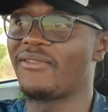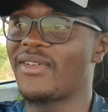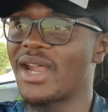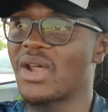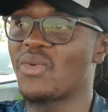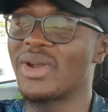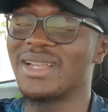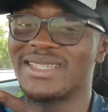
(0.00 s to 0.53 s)

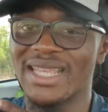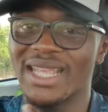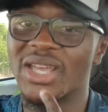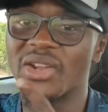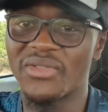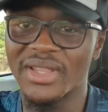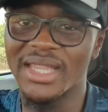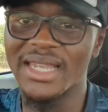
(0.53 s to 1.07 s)
Navara. Would I take
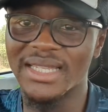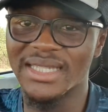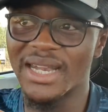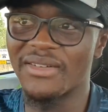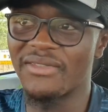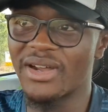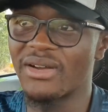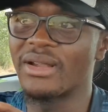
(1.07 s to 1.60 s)
it over the Nissan
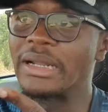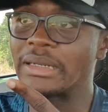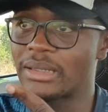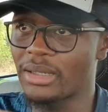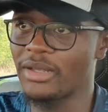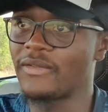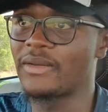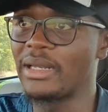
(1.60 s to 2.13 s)
Navara?
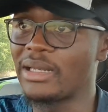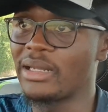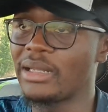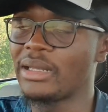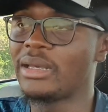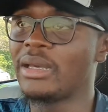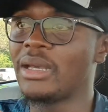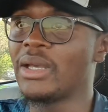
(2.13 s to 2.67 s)

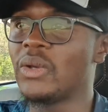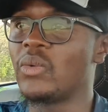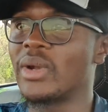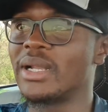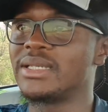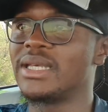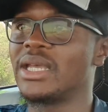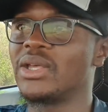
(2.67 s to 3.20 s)
Definitely.
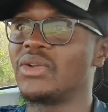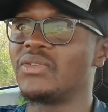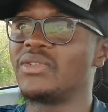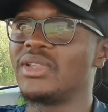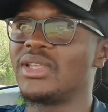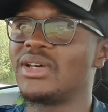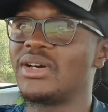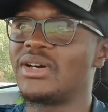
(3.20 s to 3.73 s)
Would I take it
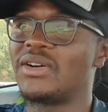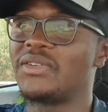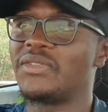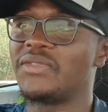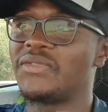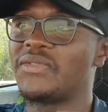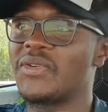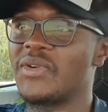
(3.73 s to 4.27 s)
over the
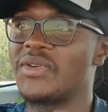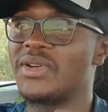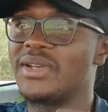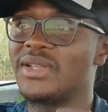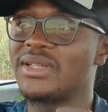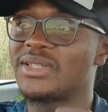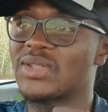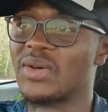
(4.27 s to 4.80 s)
Ford
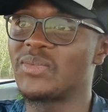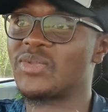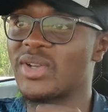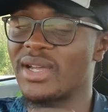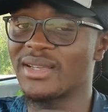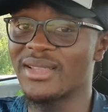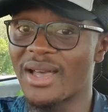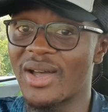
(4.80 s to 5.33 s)
Storm
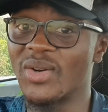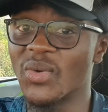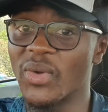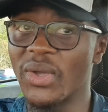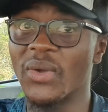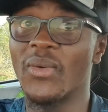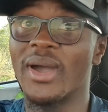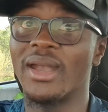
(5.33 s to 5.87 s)
Track, the
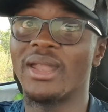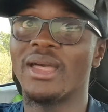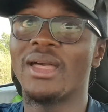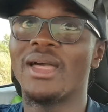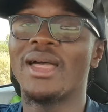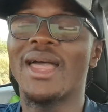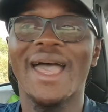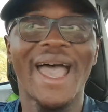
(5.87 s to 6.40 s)
outgoing one?
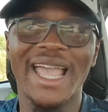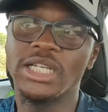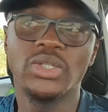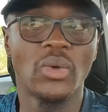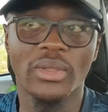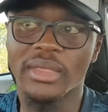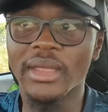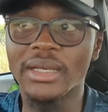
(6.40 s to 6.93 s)
I
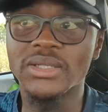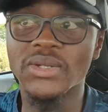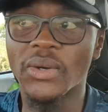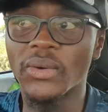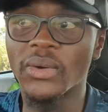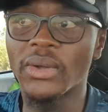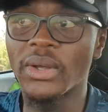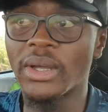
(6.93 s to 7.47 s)
don't think
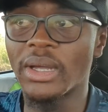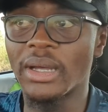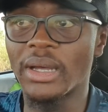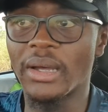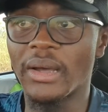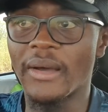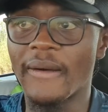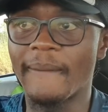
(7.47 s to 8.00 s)
so.
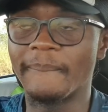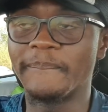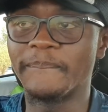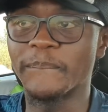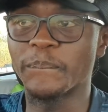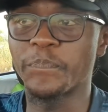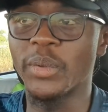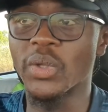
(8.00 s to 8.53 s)

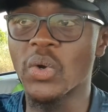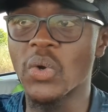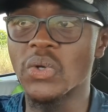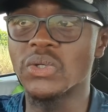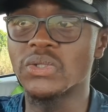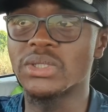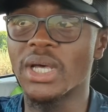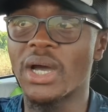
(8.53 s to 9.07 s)

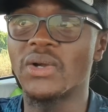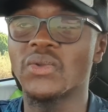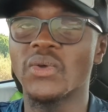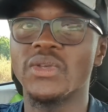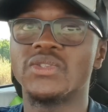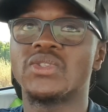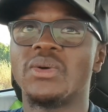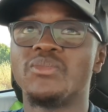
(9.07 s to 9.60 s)
Because the
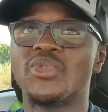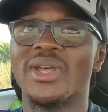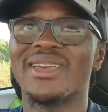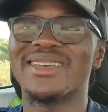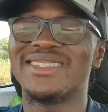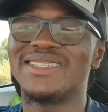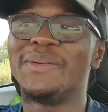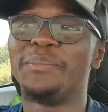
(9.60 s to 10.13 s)
outgoing Storm Track
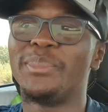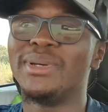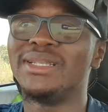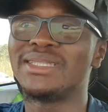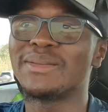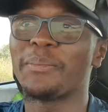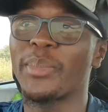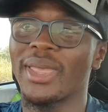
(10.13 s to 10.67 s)
is a
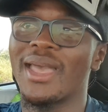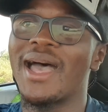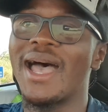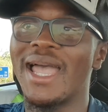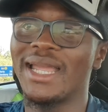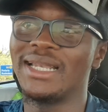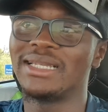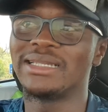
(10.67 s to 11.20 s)
bit
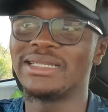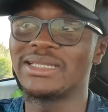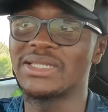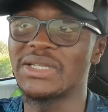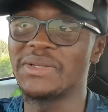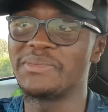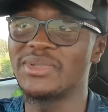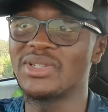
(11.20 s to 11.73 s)
behind in
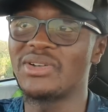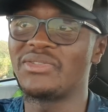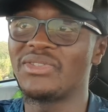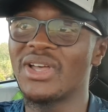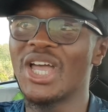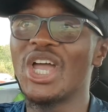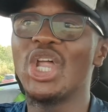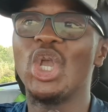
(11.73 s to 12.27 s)
terms of
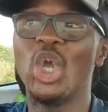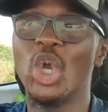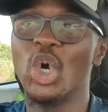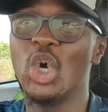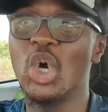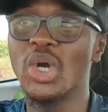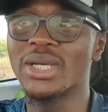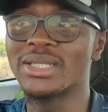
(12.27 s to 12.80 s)

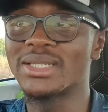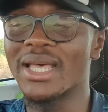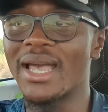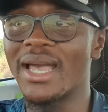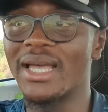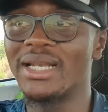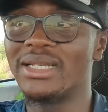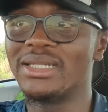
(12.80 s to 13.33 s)
looks,
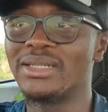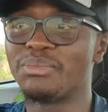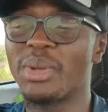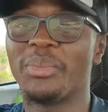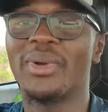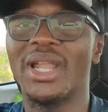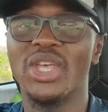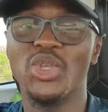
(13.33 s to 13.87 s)
and
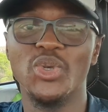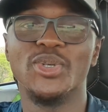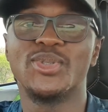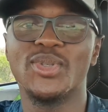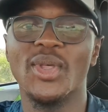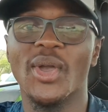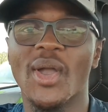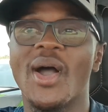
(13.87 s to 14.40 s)
people are used
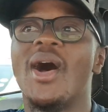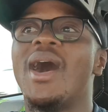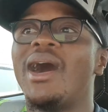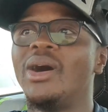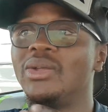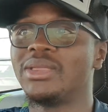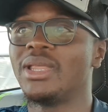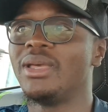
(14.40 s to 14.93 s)
to the car
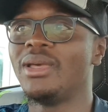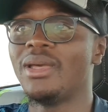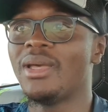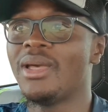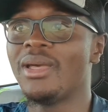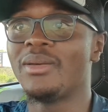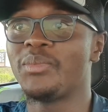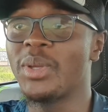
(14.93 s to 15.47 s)
out there.
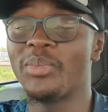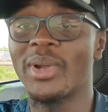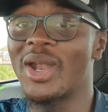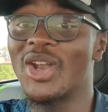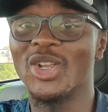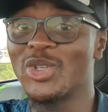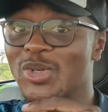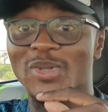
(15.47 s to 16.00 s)
People are
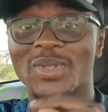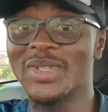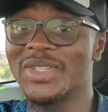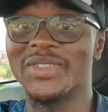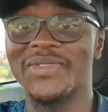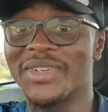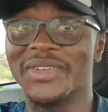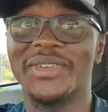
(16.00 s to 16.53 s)
not used to
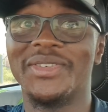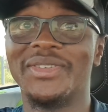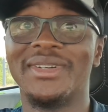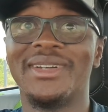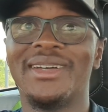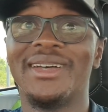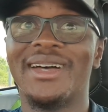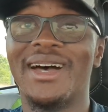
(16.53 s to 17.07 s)
this vehicle.
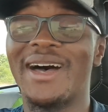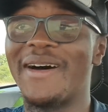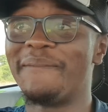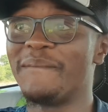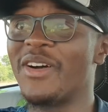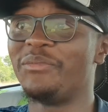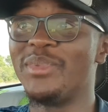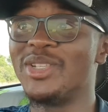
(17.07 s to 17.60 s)

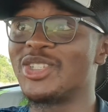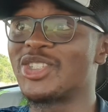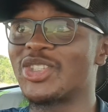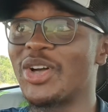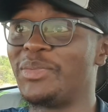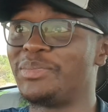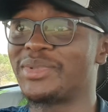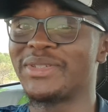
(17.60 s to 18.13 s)
I've been
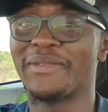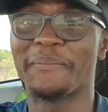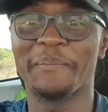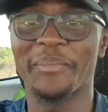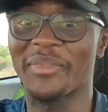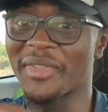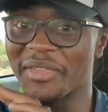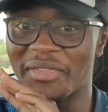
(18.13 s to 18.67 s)
stopped
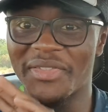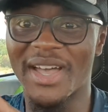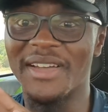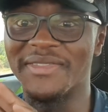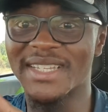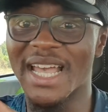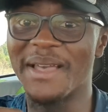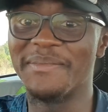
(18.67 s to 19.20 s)

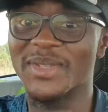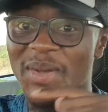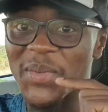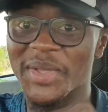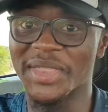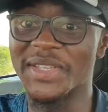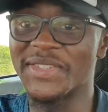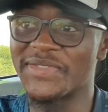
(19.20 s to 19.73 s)
5 times
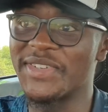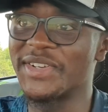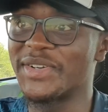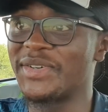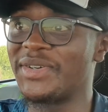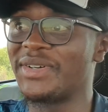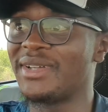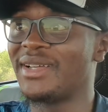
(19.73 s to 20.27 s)
with this
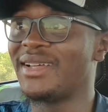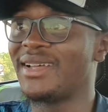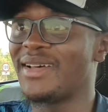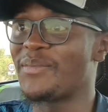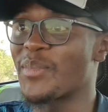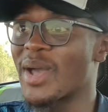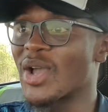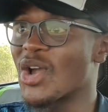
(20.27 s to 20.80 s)
vehicle
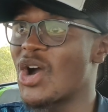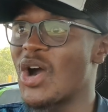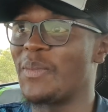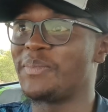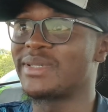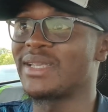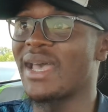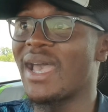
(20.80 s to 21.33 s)
by
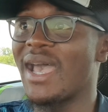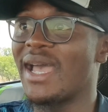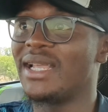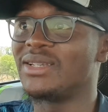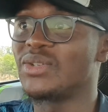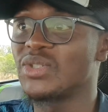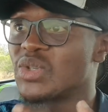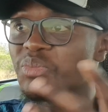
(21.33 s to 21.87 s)
cops,
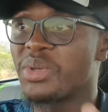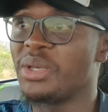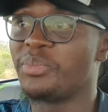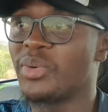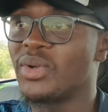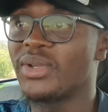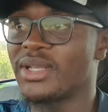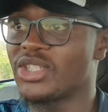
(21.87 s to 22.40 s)
and also
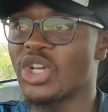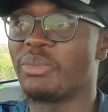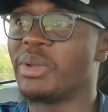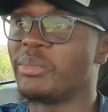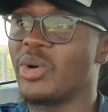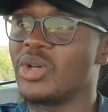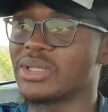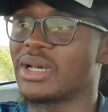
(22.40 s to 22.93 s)
people at
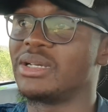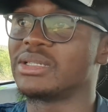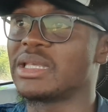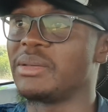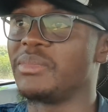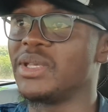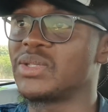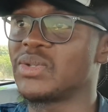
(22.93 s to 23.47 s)
shopping malls
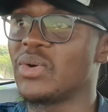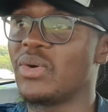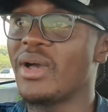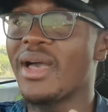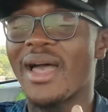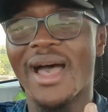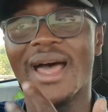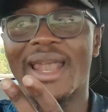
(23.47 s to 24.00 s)
asking me. So
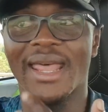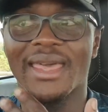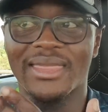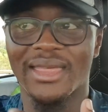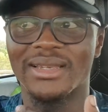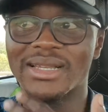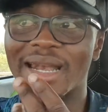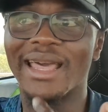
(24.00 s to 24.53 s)
I like
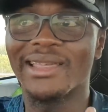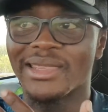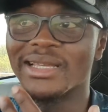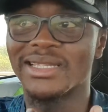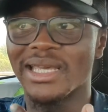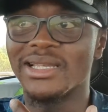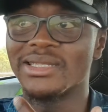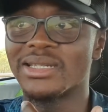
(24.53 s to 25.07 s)
that. I like the
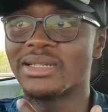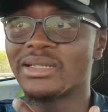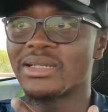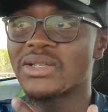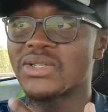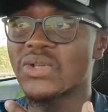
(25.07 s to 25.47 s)
attention.